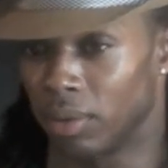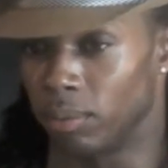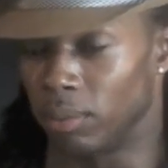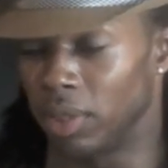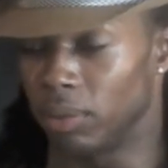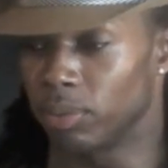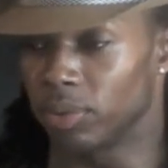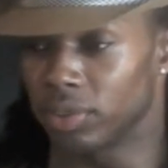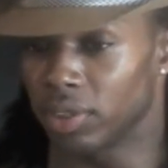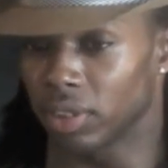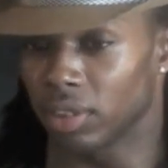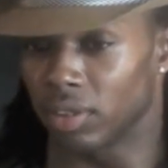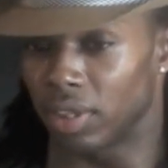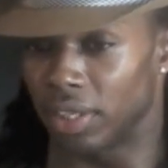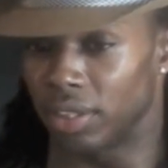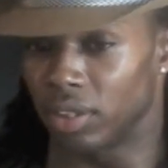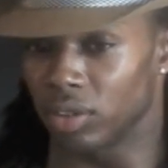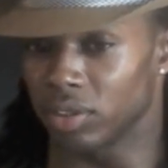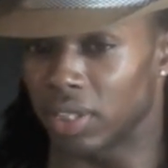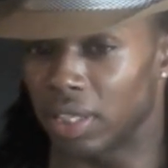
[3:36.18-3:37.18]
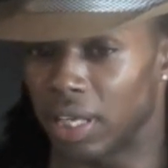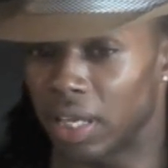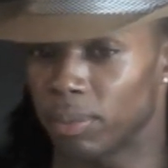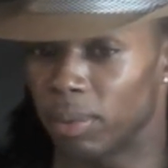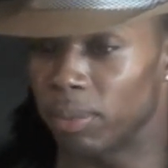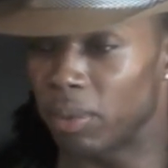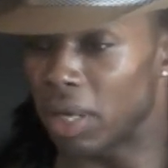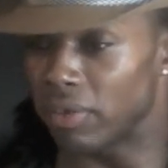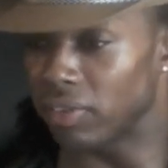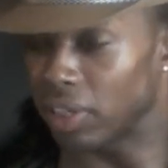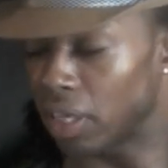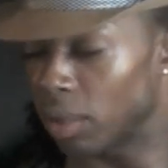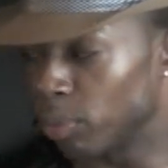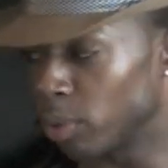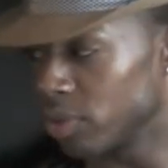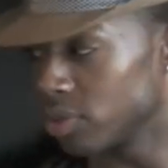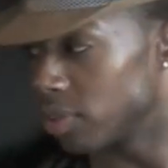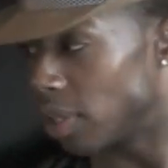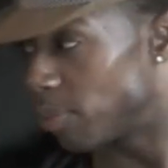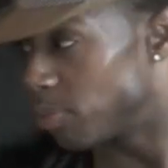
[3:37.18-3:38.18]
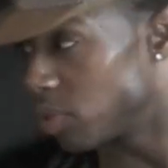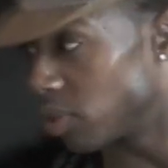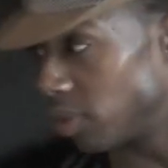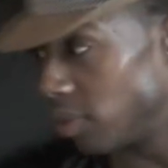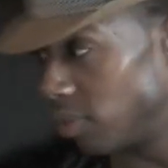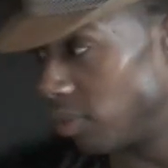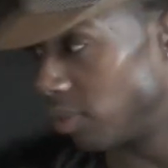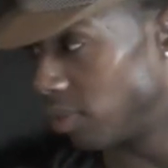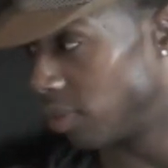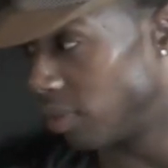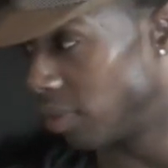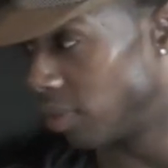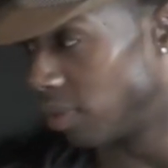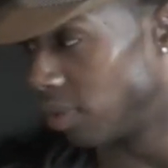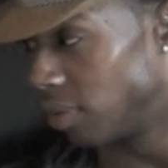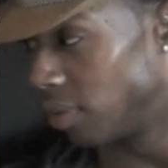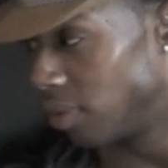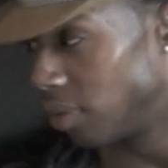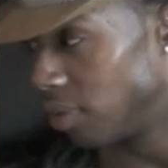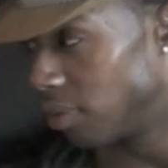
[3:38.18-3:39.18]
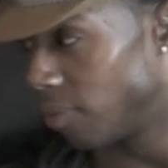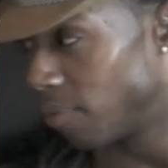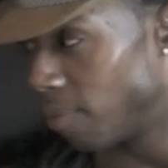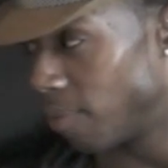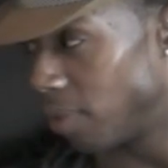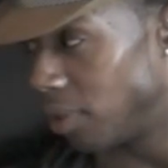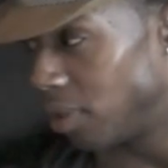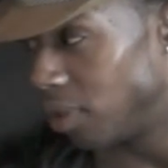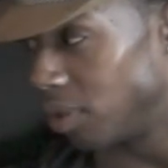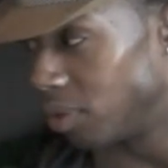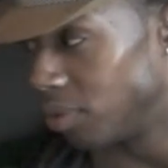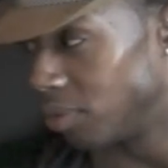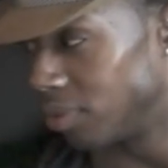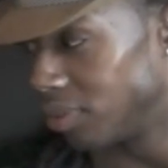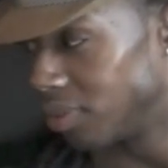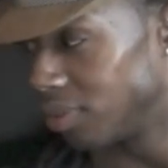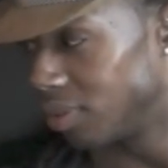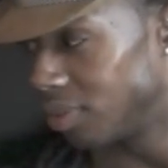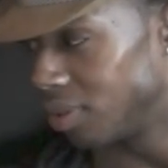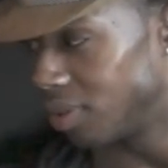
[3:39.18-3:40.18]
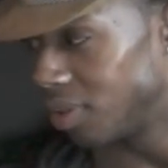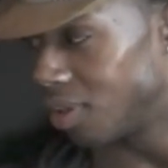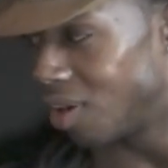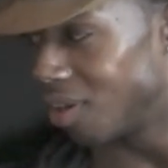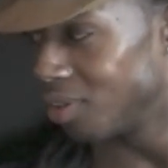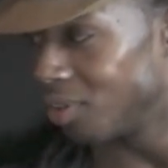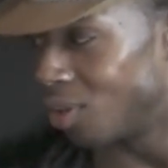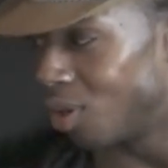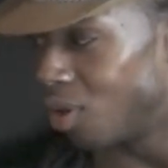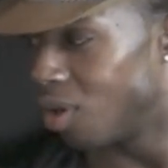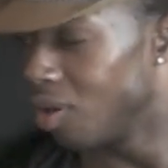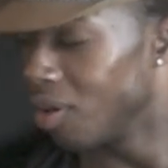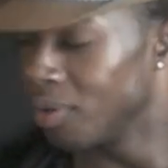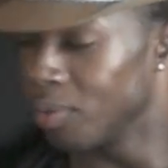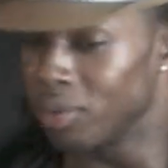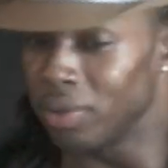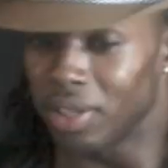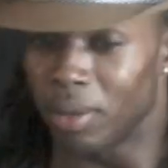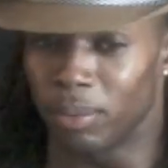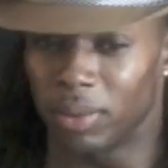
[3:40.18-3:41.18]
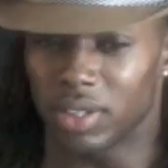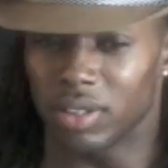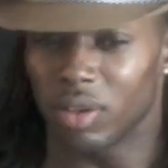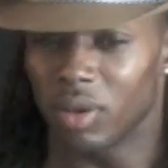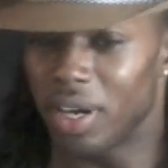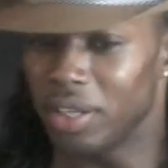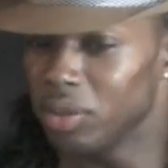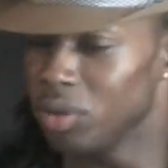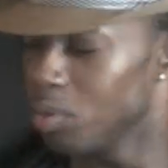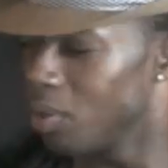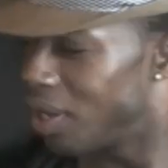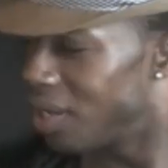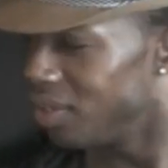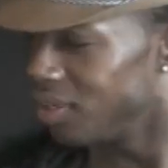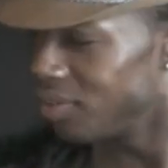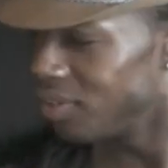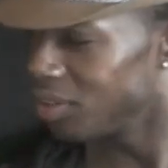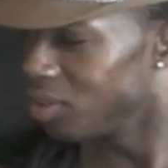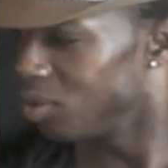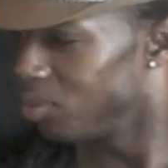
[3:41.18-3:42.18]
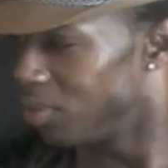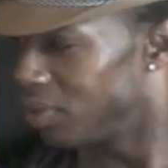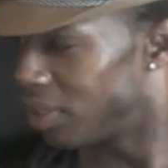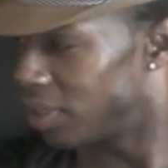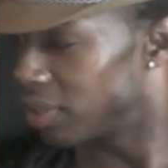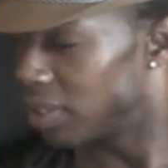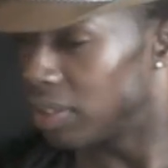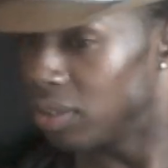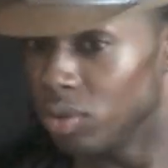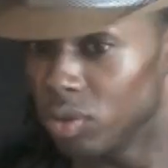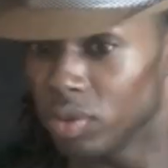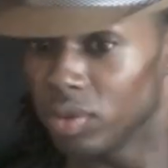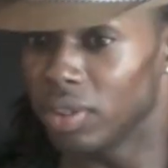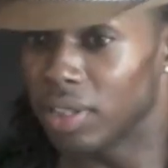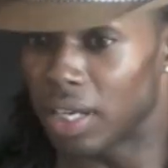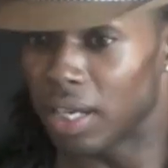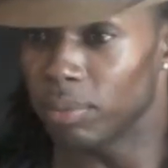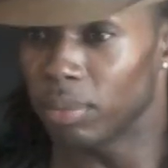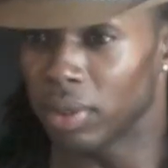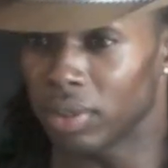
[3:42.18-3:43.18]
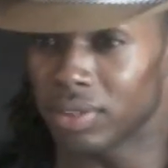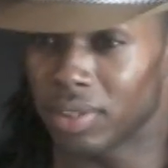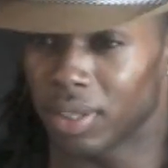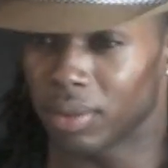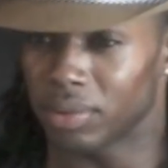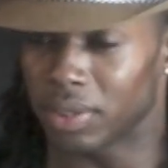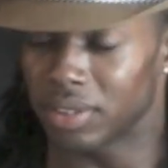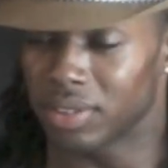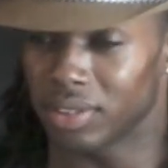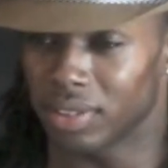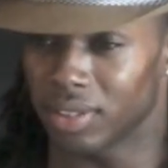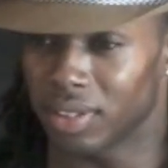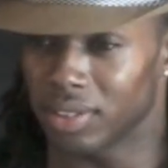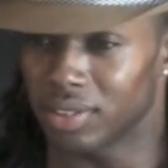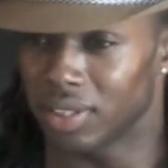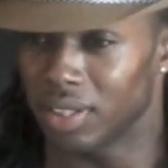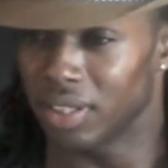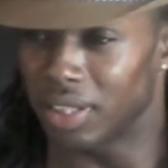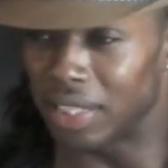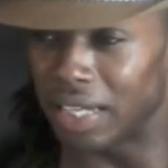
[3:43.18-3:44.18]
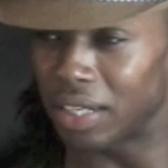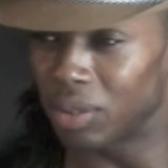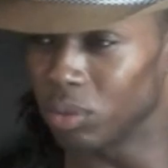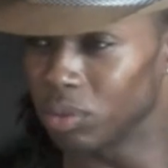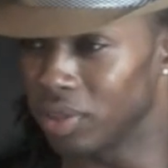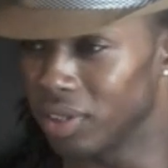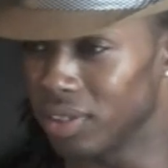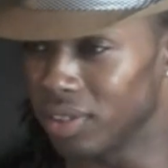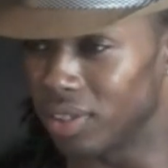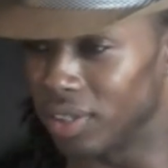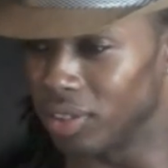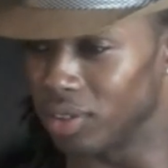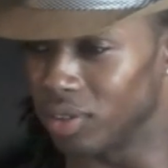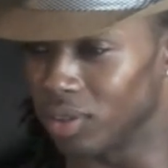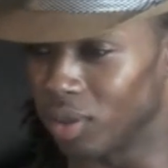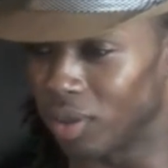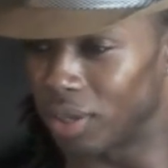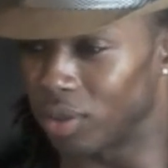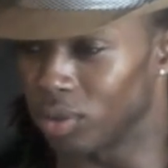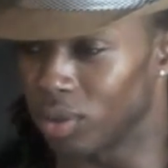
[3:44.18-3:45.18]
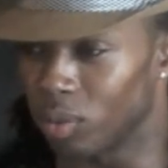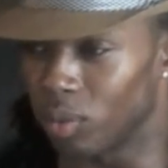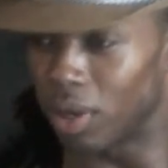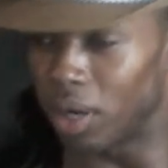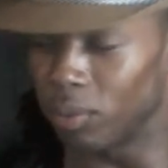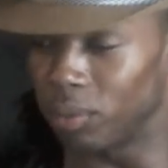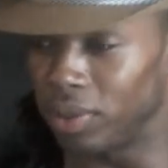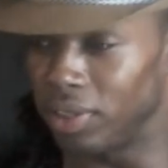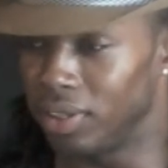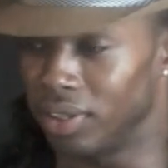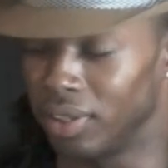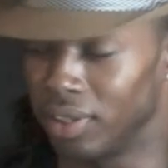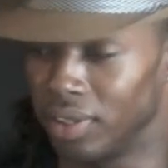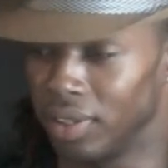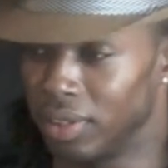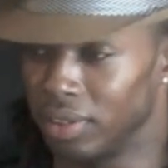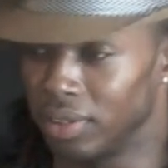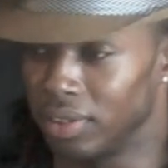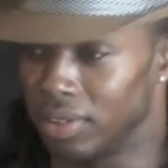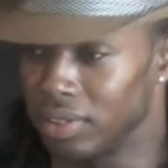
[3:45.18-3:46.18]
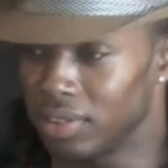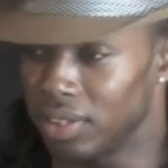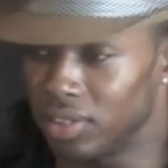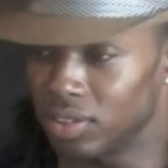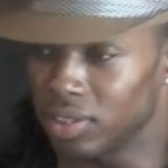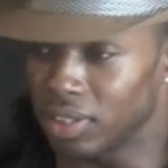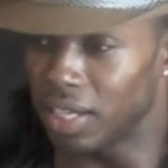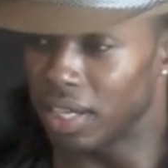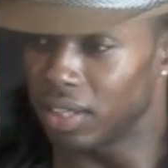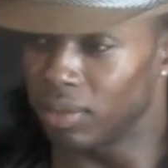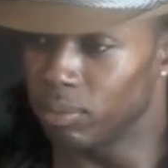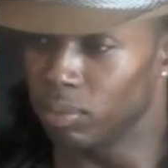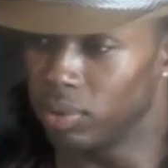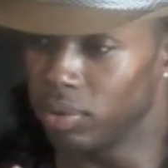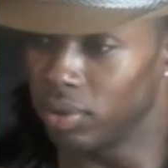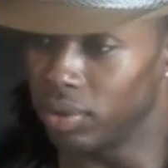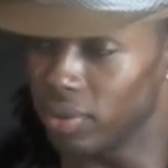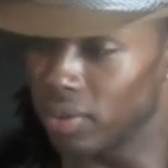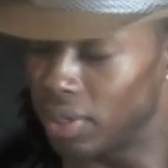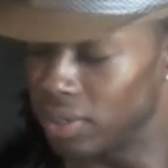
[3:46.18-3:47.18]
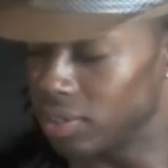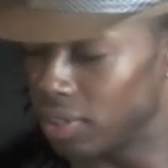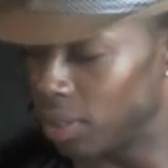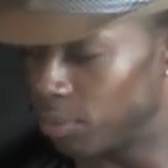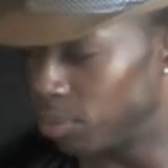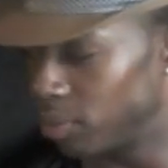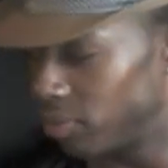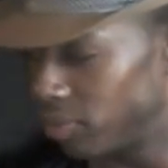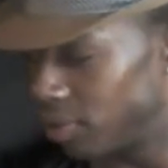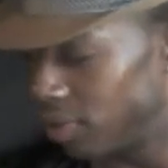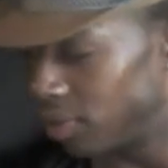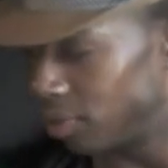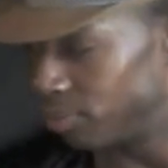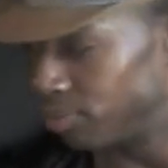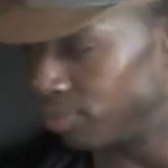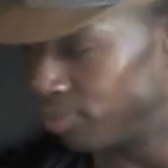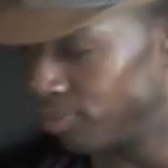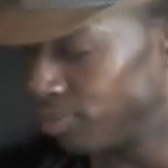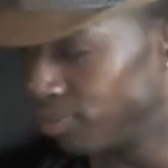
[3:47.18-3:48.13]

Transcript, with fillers: me particularly, I know a lot of people have like a perception, you know, you know, oh, and when they meet you, oh, you, I didn't think you'd be like that. Usually a lot of times I, they say that, and I don't get that, you know, I don't know why we tend to kind of put that type of um,